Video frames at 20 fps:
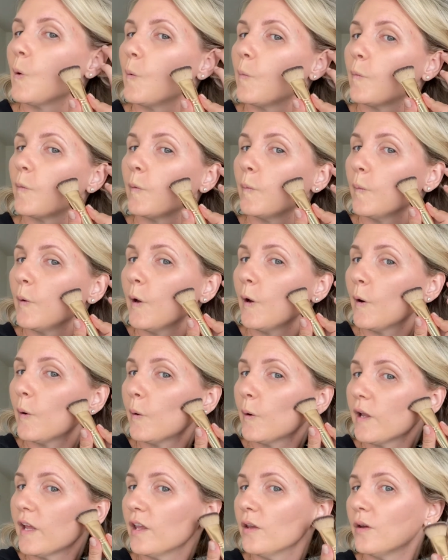For me,
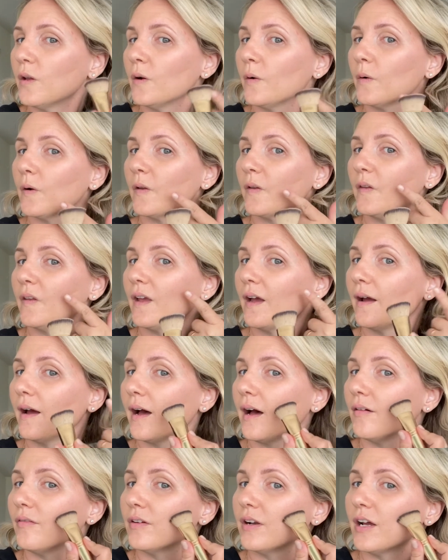you can already see I
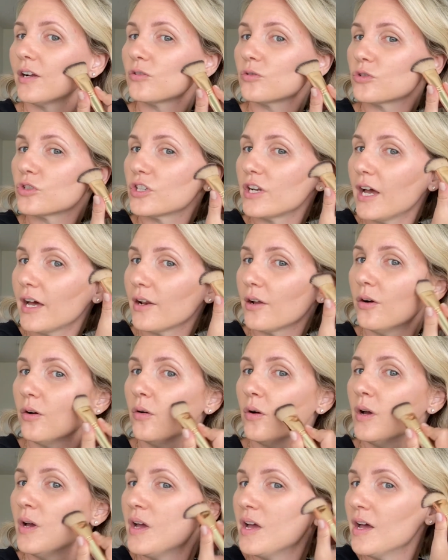have a natural shadow,
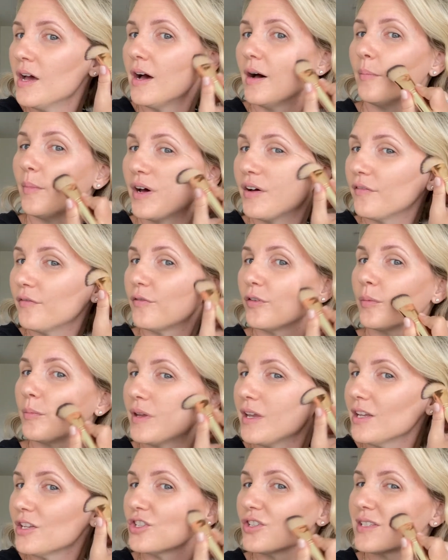but for me,
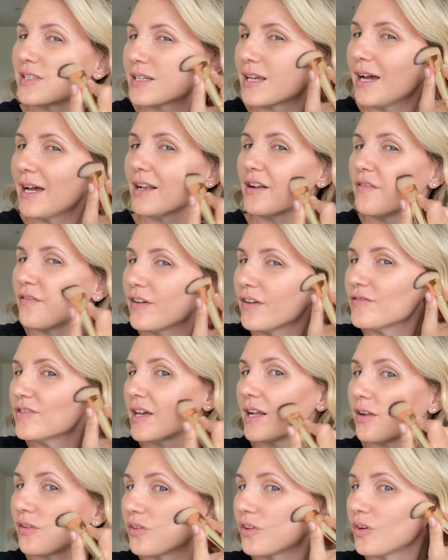it just kind of gives that
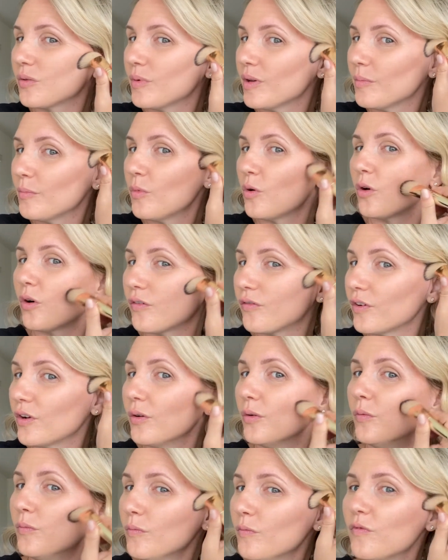a little bit more of an
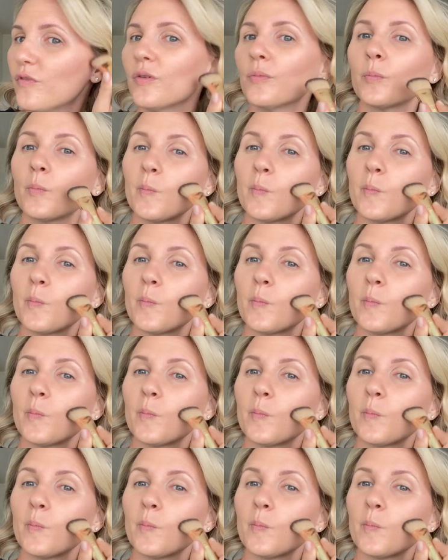oomph.